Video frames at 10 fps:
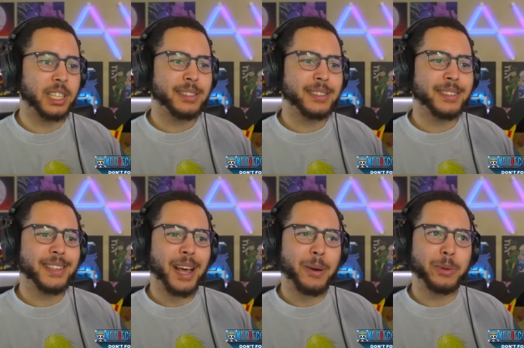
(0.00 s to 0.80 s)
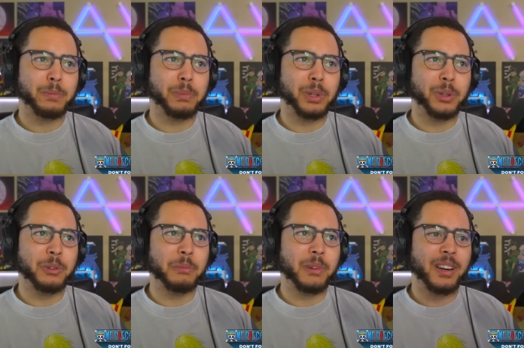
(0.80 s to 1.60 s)
South Blue
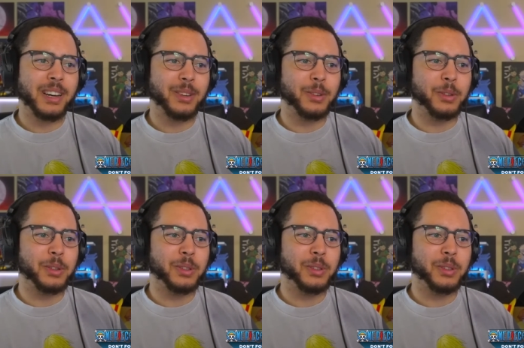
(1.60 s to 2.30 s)
model.